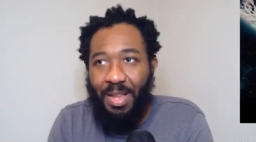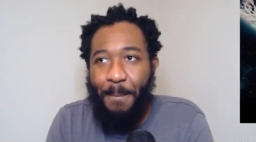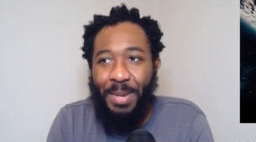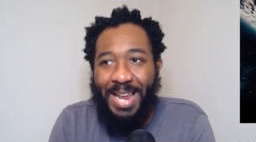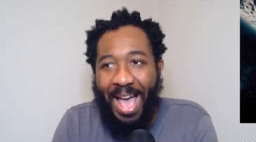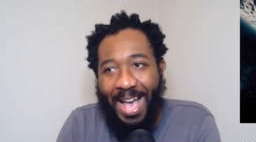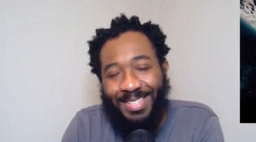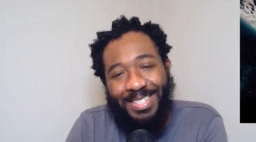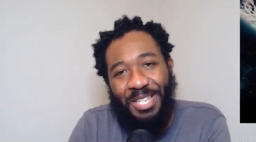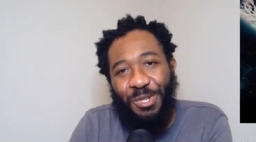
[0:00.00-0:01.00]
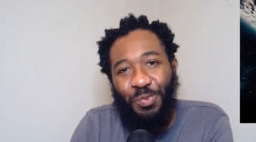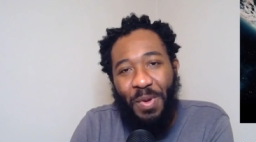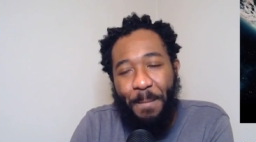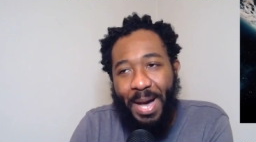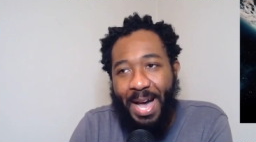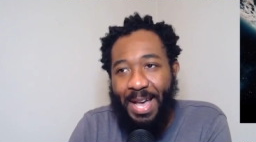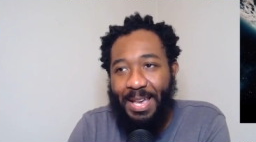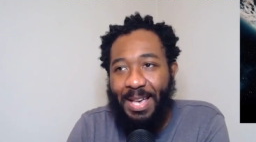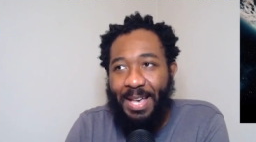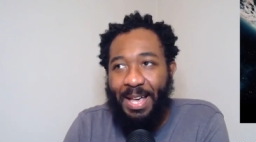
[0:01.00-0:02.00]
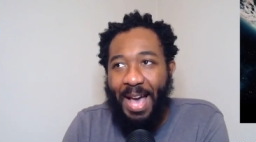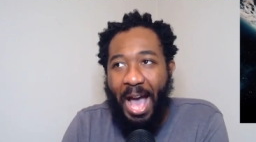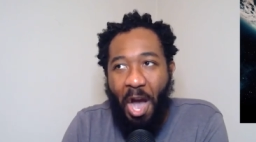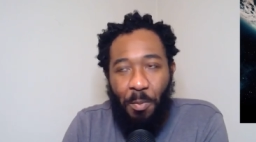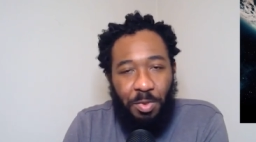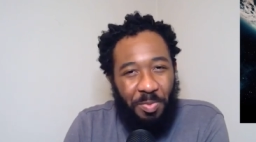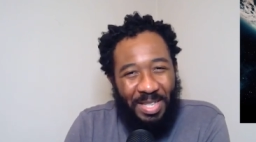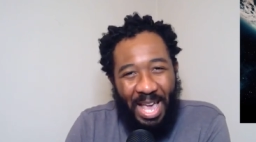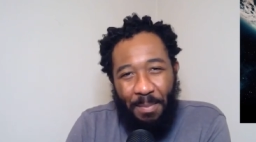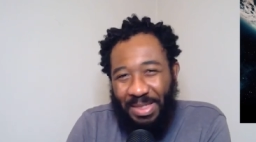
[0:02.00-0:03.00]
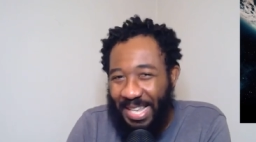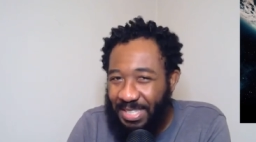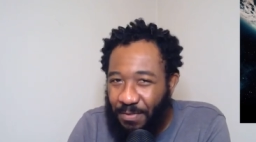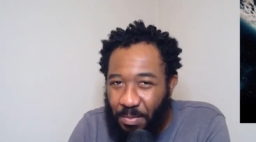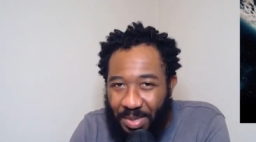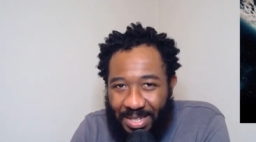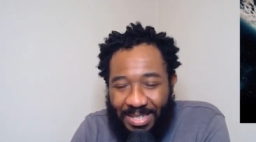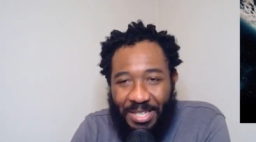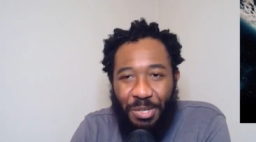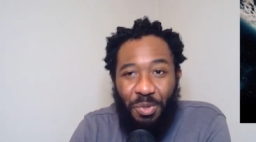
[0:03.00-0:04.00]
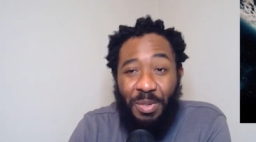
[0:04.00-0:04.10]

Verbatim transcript: But as the years went by, albums became less of a big deal.